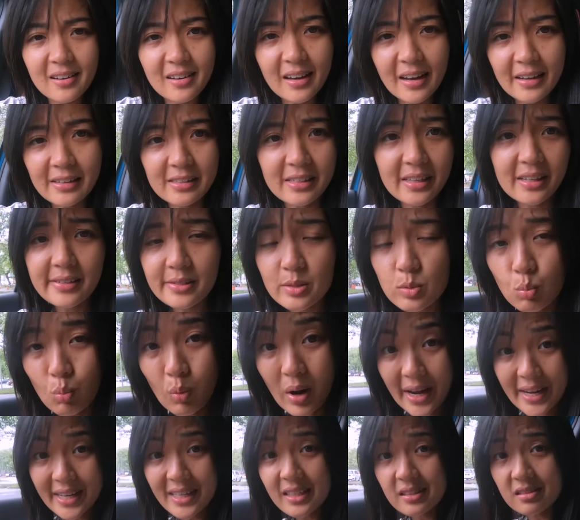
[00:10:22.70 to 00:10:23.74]
I guess
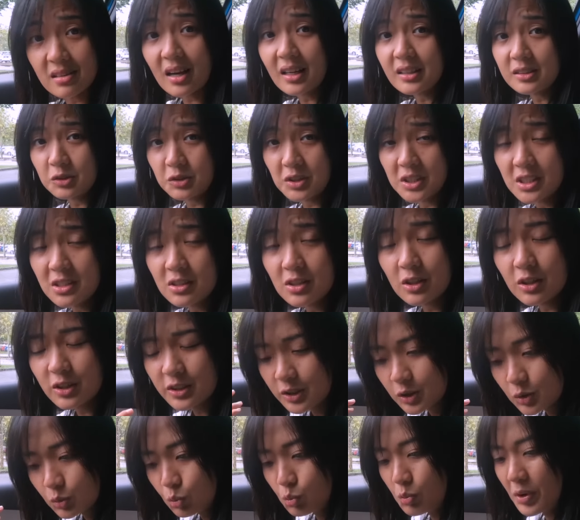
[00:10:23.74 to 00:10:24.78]
why guitar string?
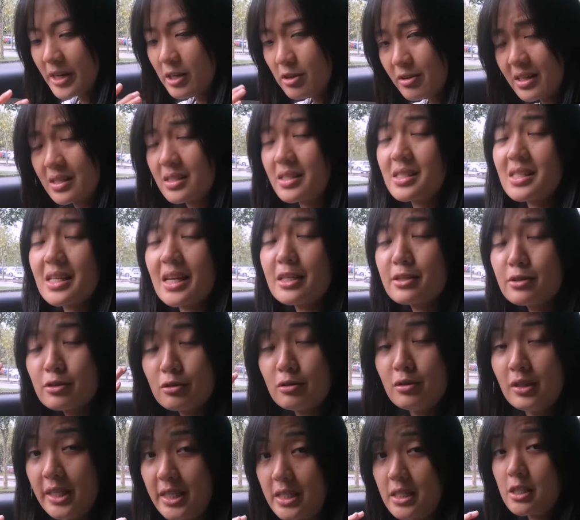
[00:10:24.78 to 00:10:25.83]
Because when you exercise, you
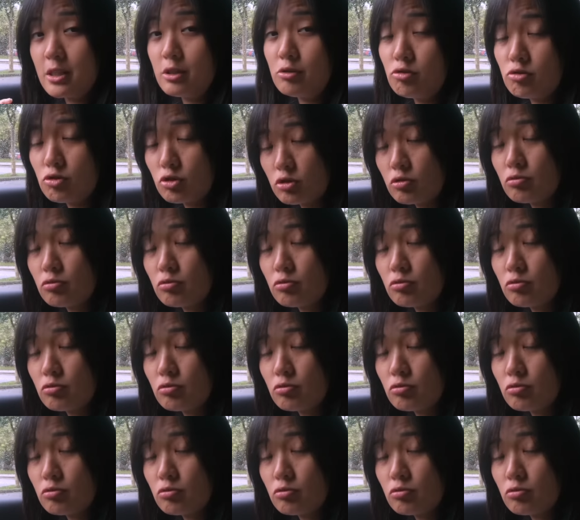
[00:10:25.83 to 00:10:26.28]
listen to